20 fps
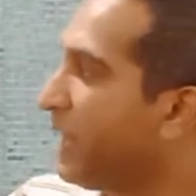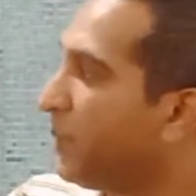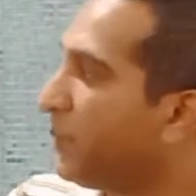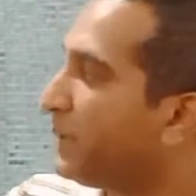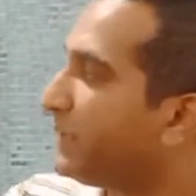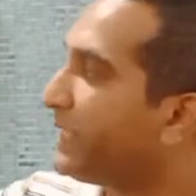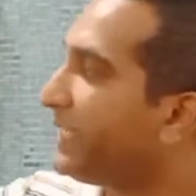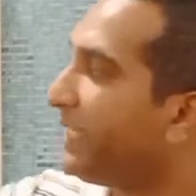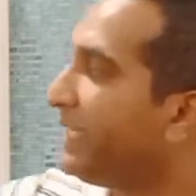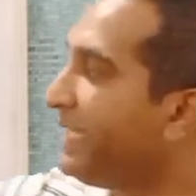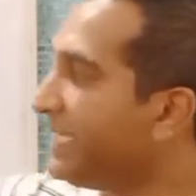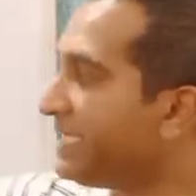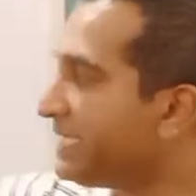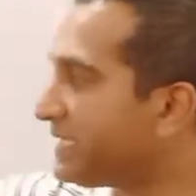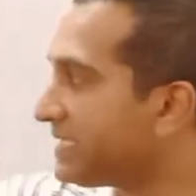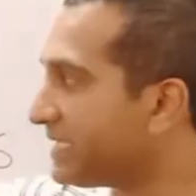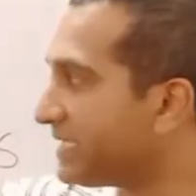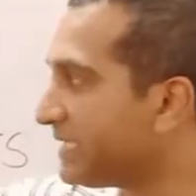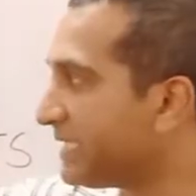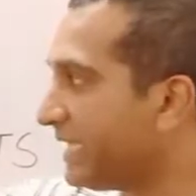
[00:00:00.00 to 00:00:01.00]
with the
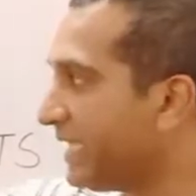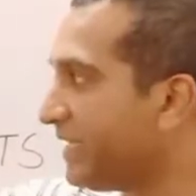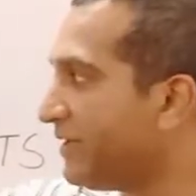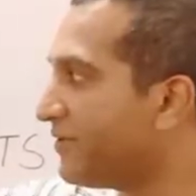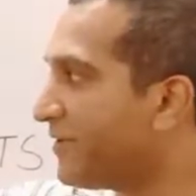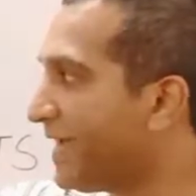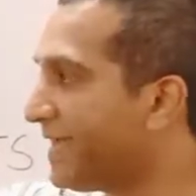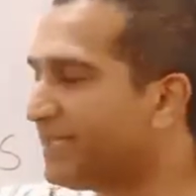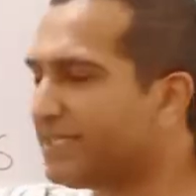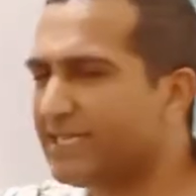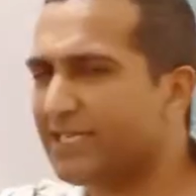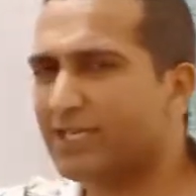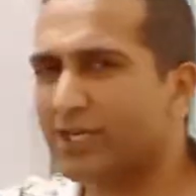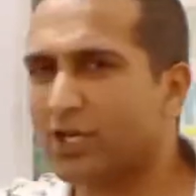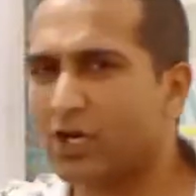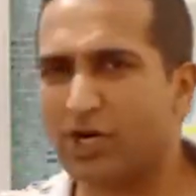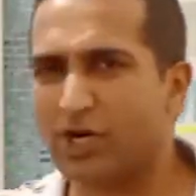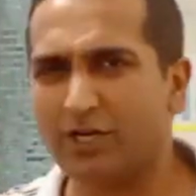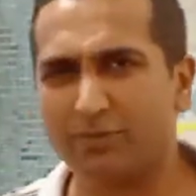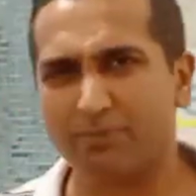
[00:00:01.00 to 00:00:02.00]
least in rice and
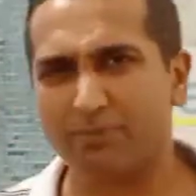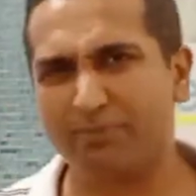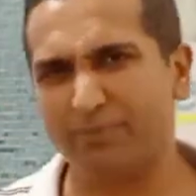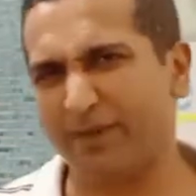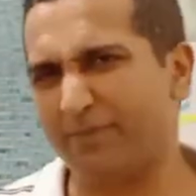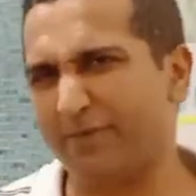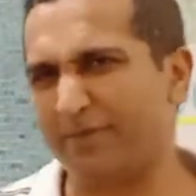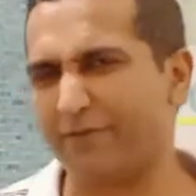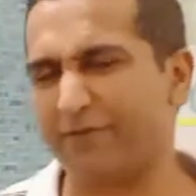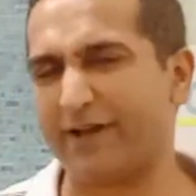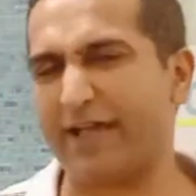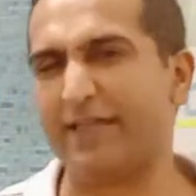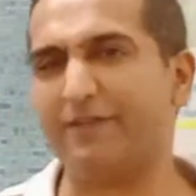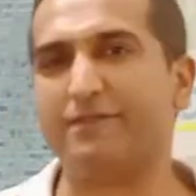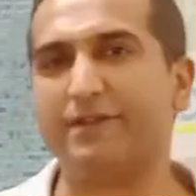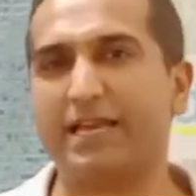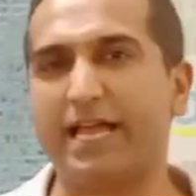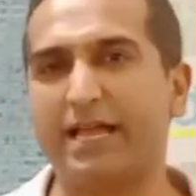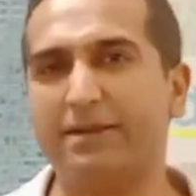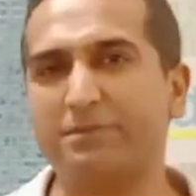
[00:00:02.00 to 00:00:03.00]
corn, maybe
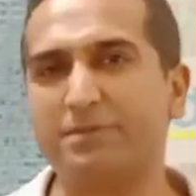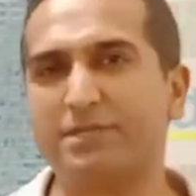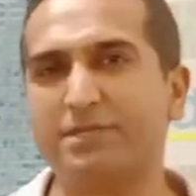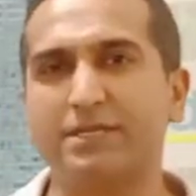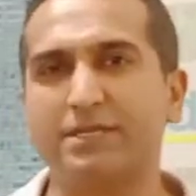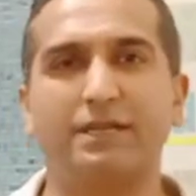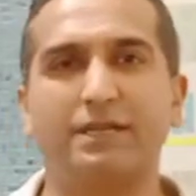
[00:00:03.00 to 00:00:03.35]
5 grams